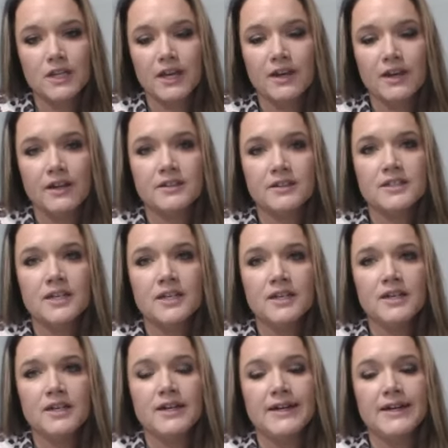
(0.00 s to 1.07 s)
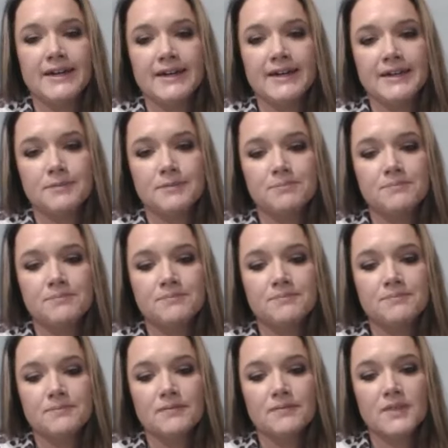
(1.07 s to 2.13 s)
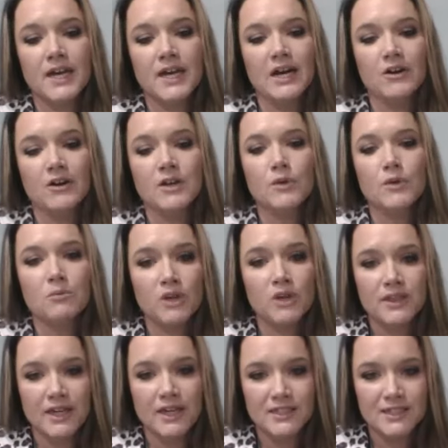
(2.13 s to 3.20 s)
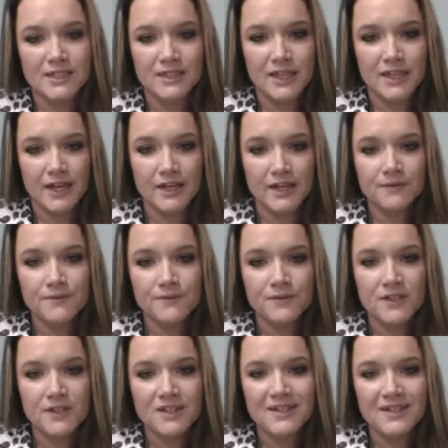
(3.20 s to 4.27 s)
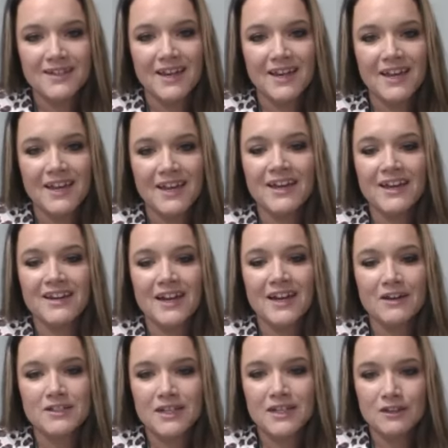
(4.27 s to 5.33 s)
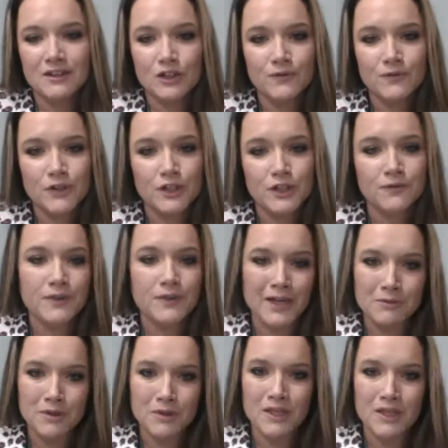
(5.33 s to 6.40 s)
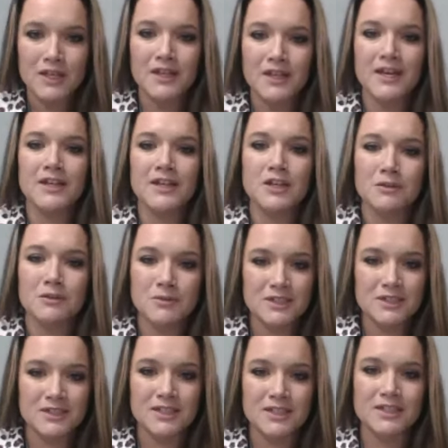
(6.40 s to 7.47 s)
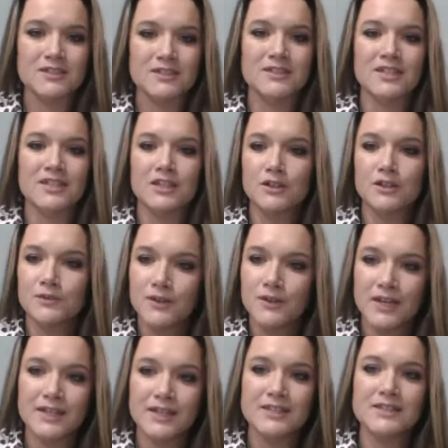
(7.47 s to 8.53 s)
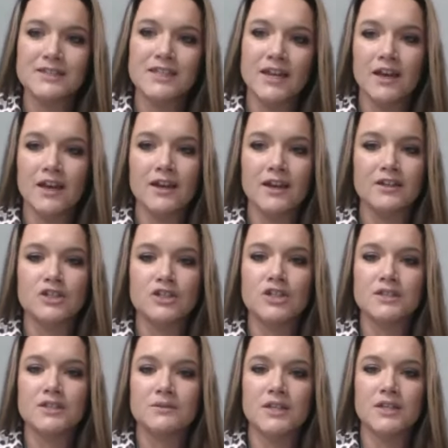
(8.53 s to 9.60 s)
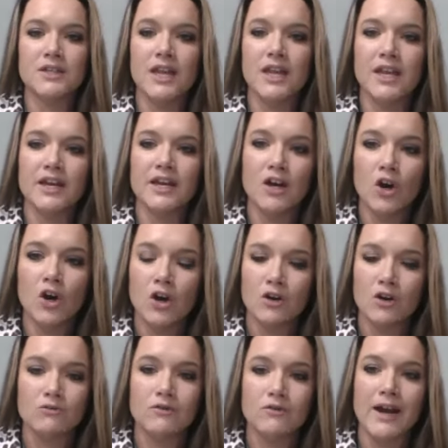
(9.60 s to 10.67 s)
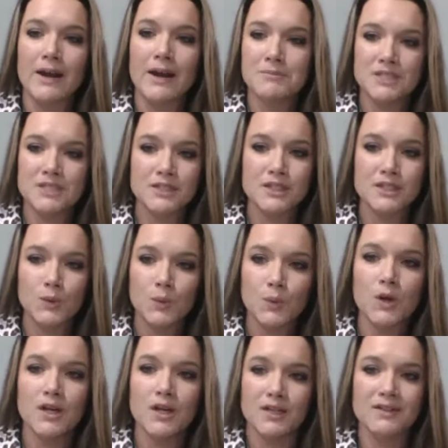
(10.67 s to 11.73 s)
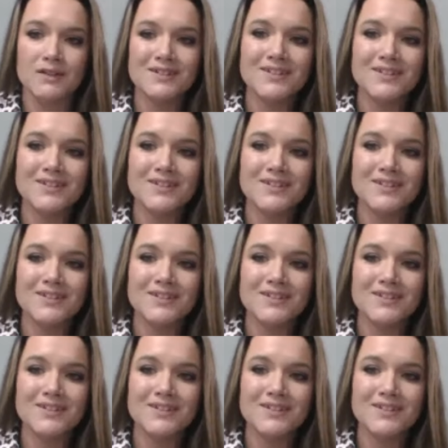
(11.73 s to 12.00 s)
And um, how can we bring that to life? And how does that look for your family and your business and your friends and just getting it all wrapped into one?